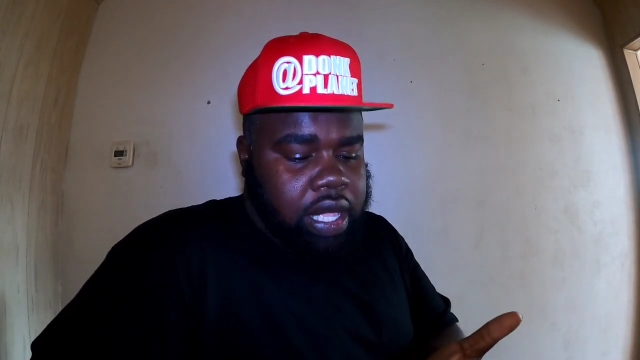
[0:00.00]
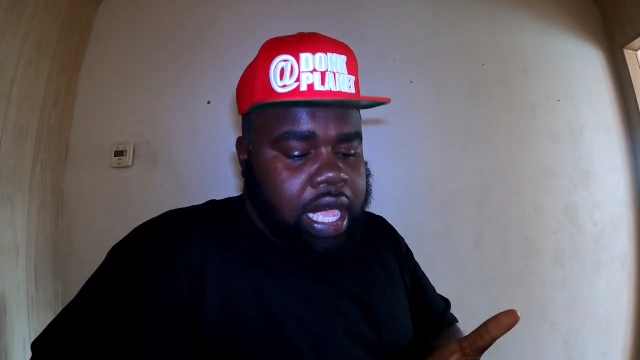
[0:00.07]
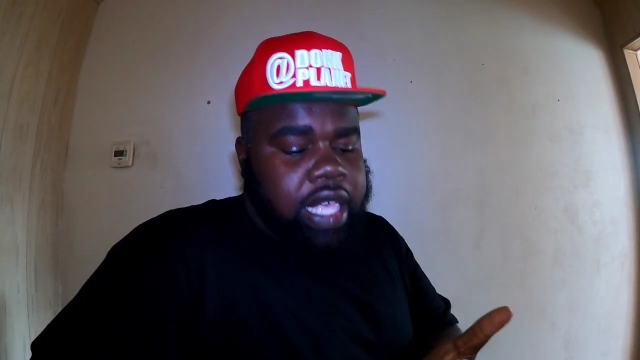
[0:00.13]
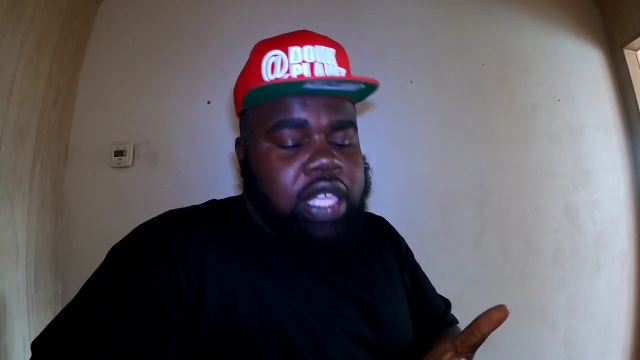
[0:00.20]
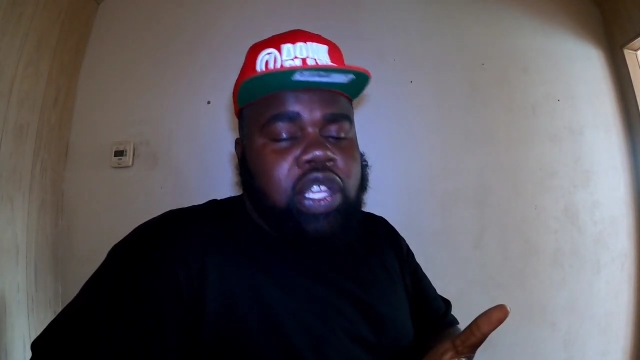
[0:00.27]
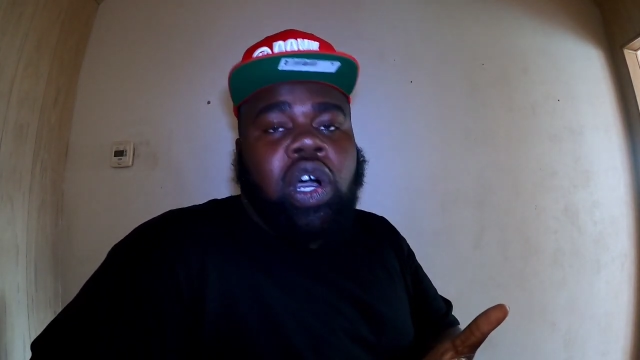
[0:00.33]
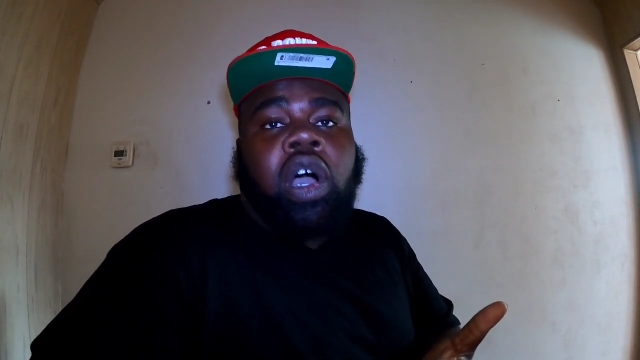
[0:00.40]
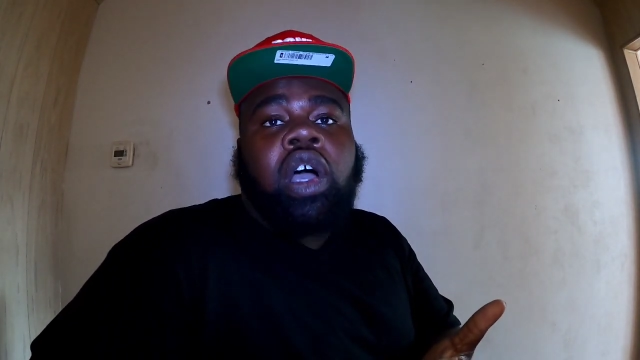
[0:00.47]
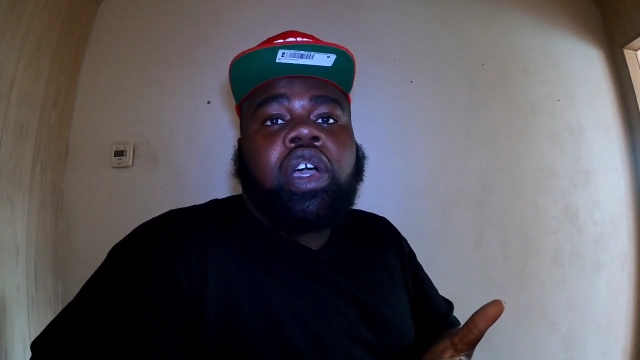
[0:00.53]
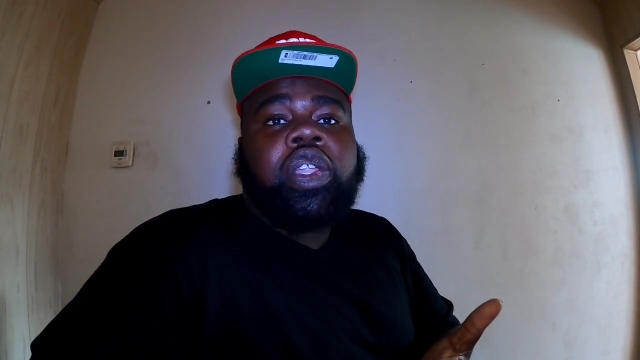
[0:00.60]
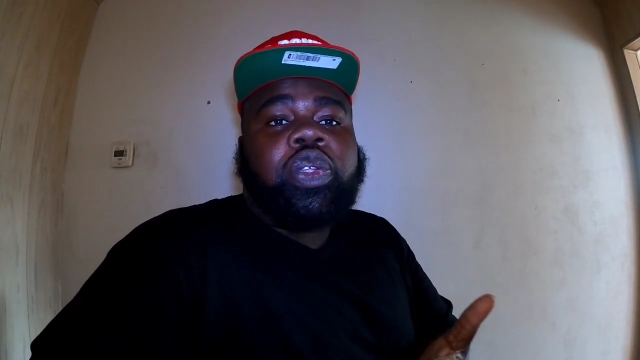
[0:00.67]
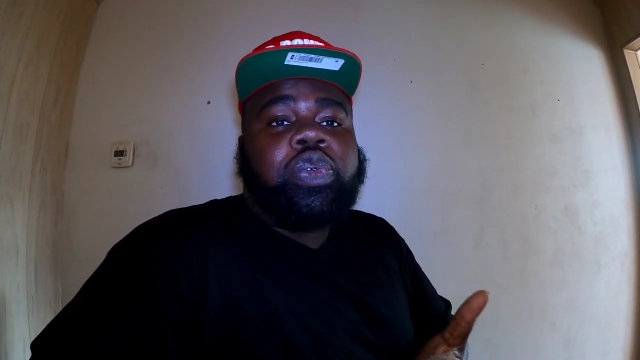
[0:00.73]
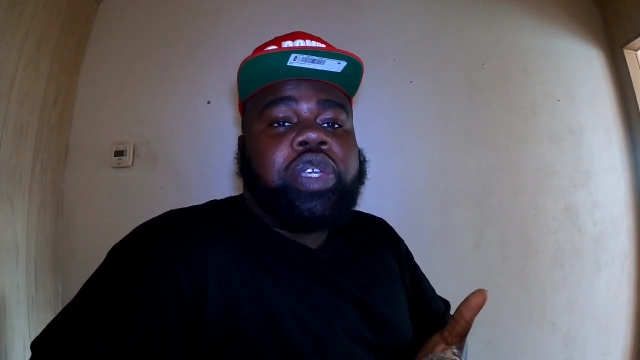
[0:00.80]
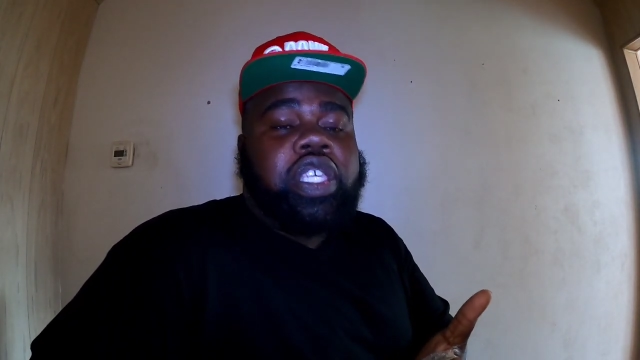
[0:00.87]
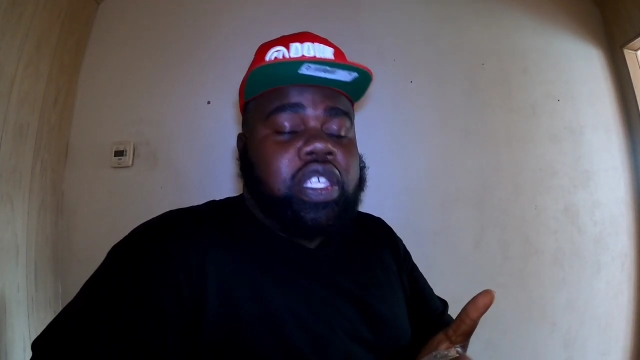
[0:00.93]
I hit an
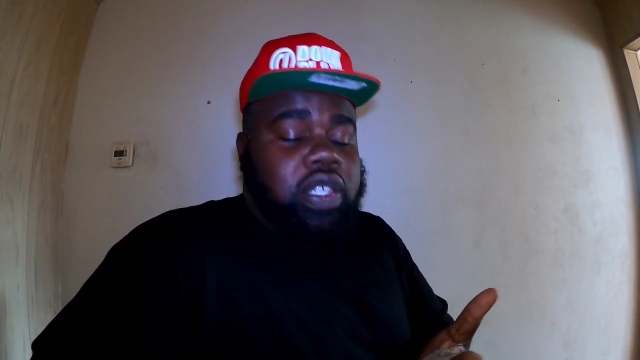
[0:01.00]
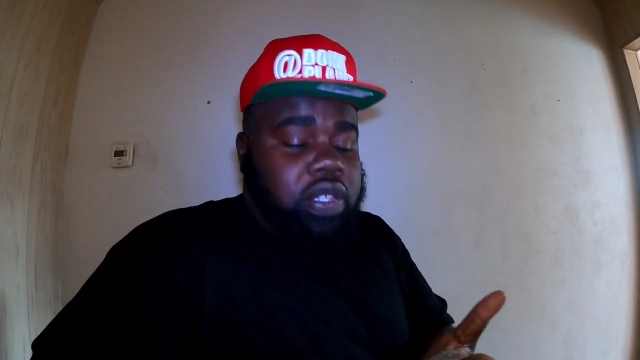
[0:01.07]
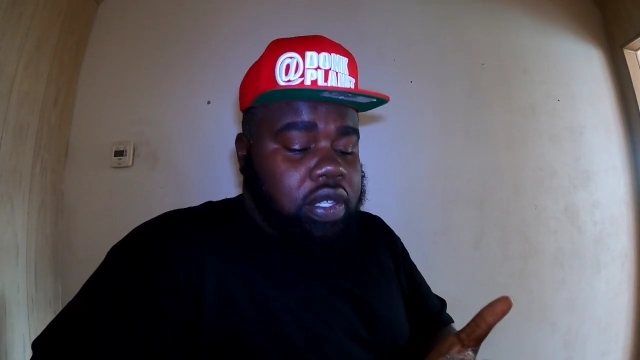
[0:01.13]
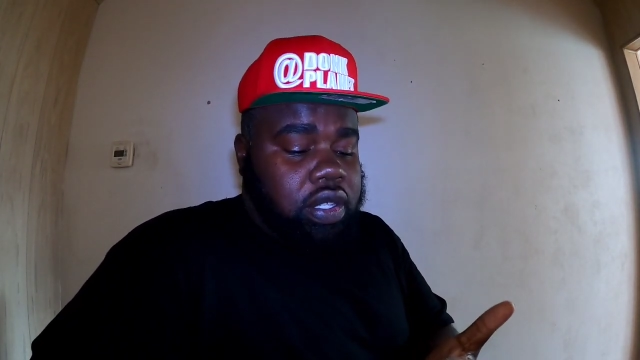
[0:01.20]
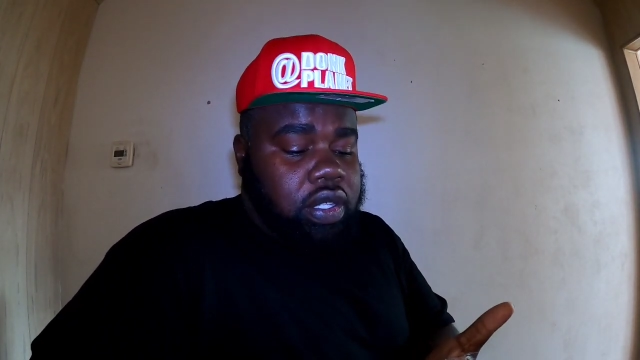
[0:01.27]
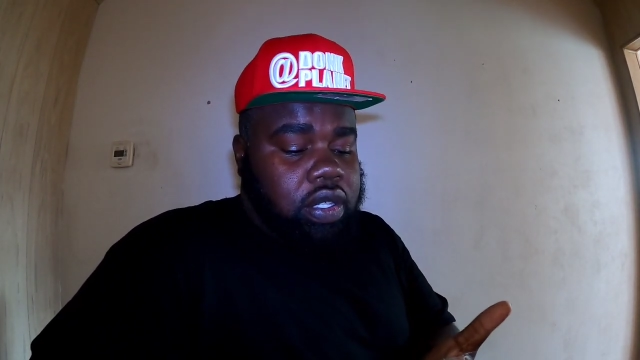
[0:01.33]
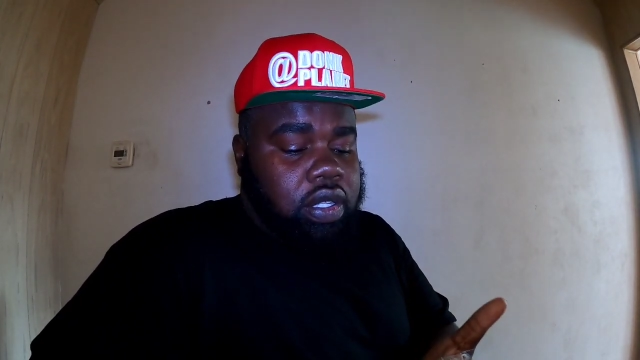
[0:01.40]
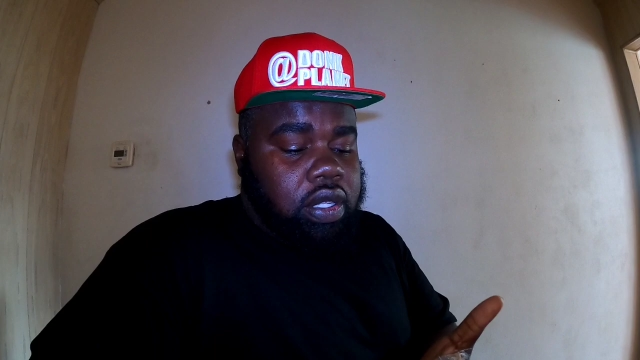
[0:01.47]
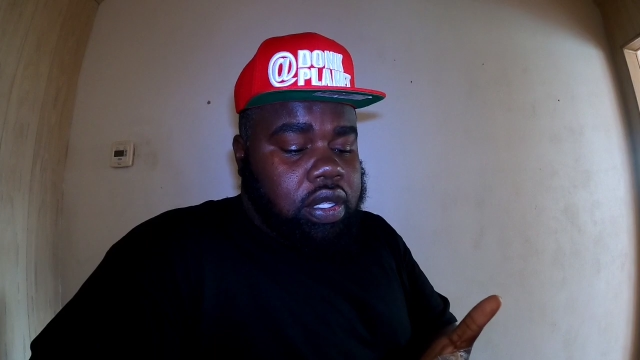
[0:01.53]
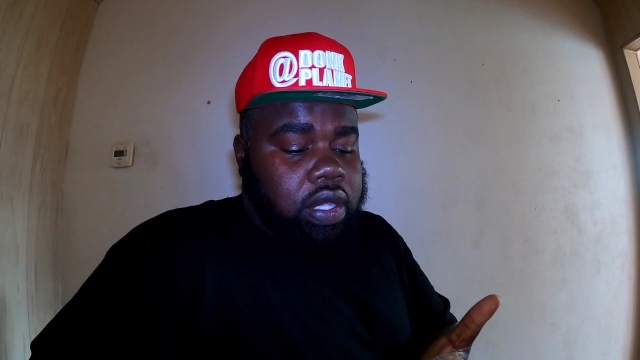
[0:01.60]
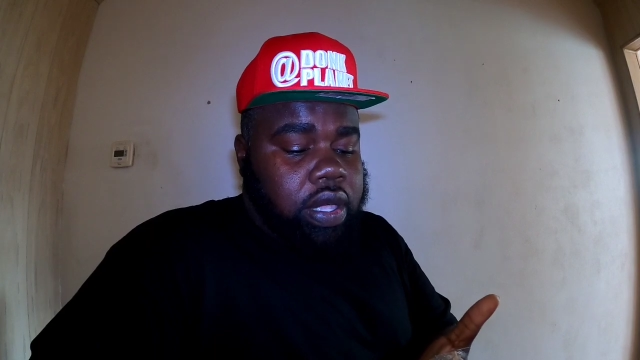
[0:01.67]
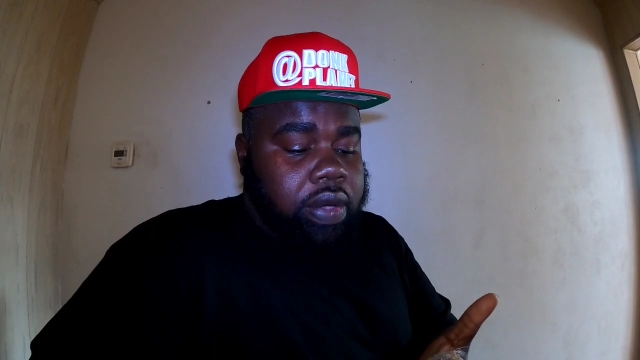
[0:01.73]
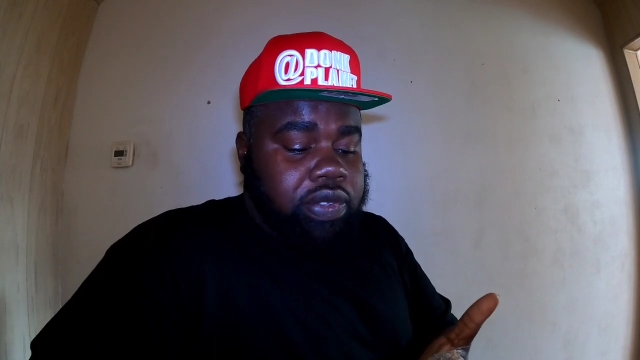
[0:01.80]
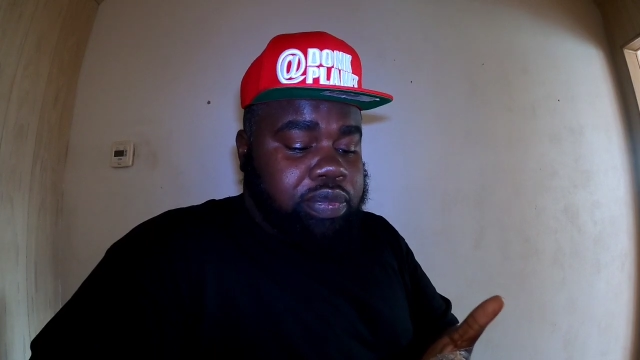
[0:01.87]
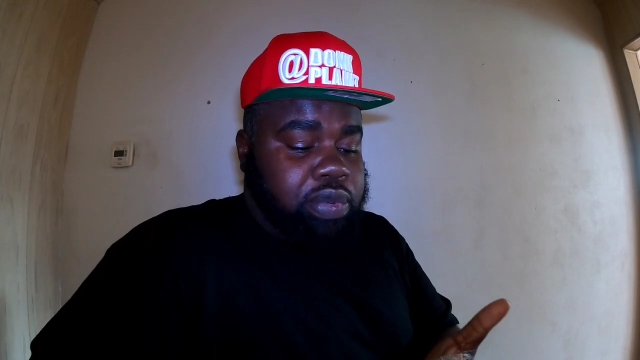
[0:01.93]
artery.
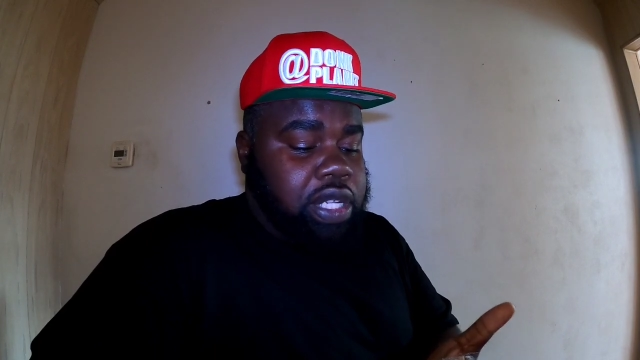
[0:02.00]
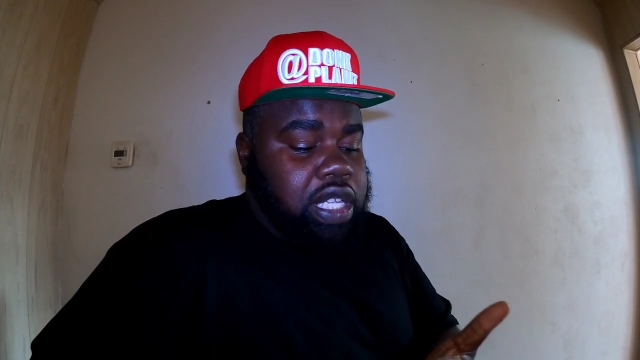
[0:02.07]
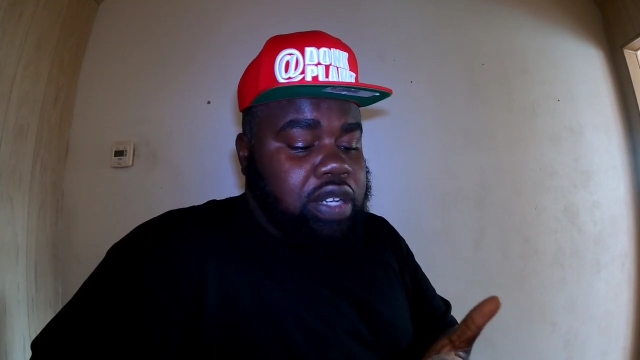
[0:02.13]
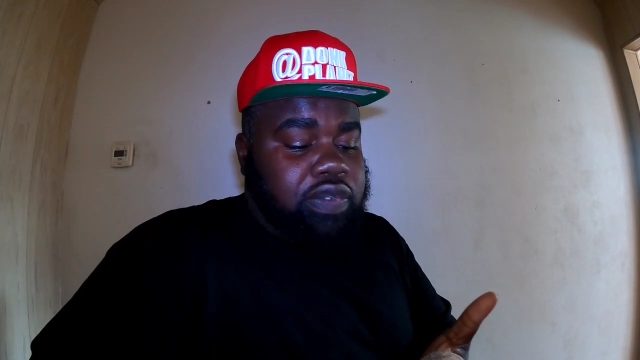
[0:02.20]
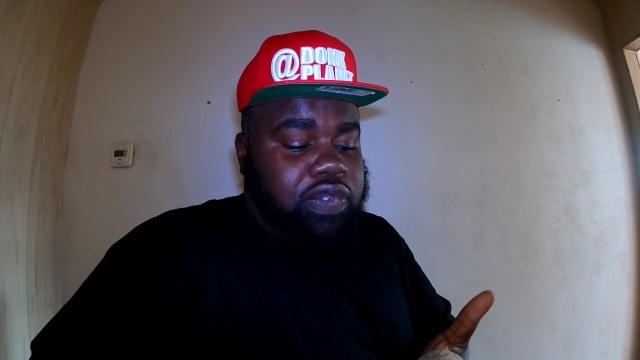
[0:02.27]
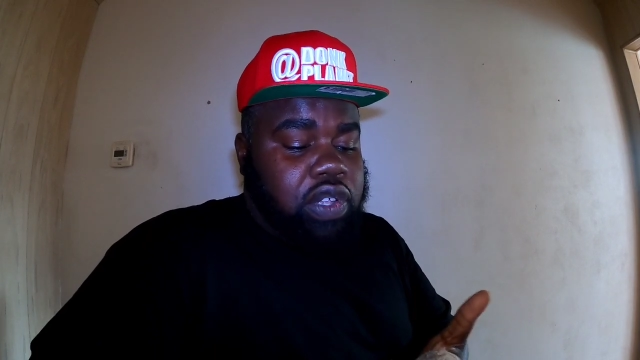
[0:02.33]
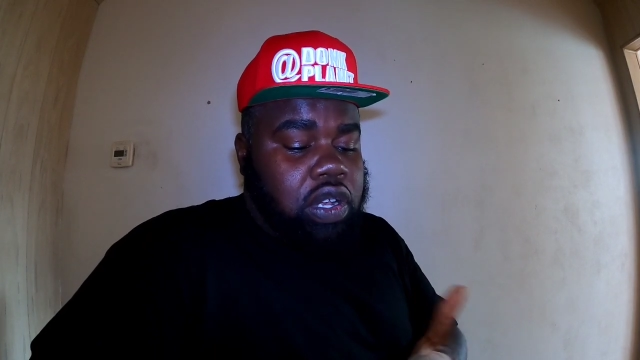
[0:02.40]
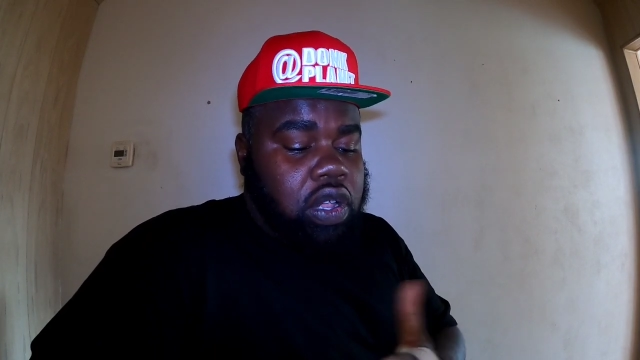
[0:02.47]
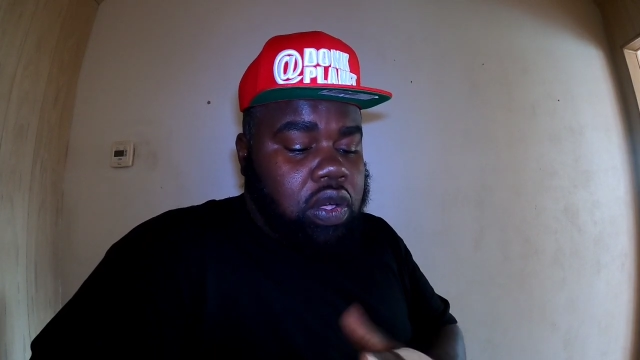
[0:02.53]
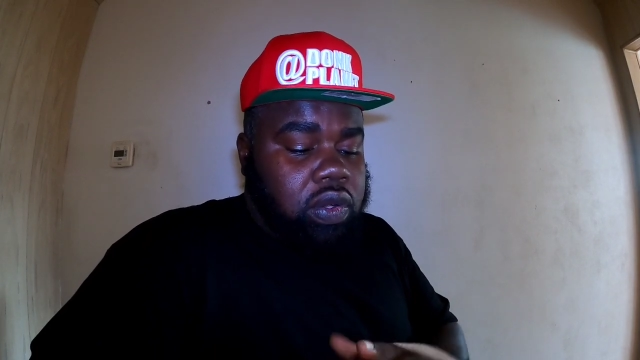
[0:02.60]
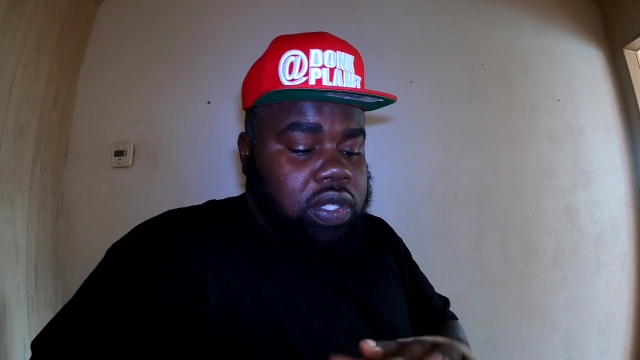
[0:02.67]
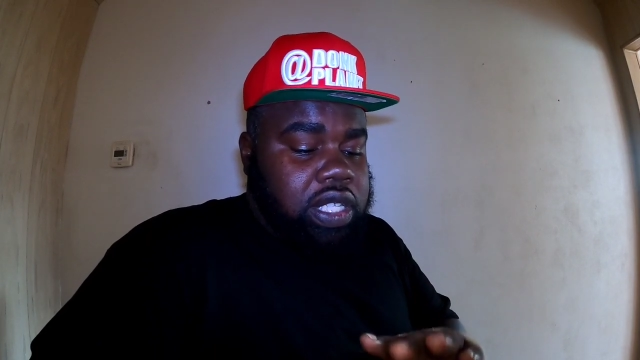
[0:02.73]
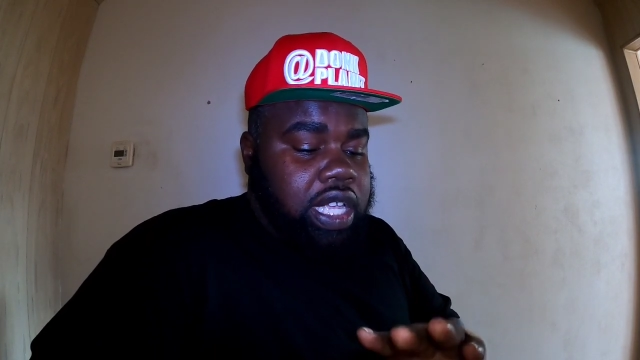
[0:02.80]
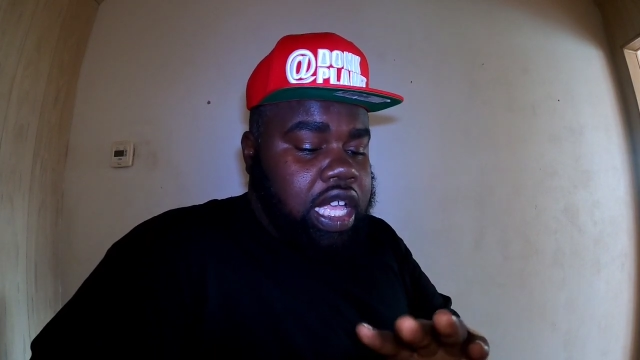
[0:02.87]
I was bleeding for a long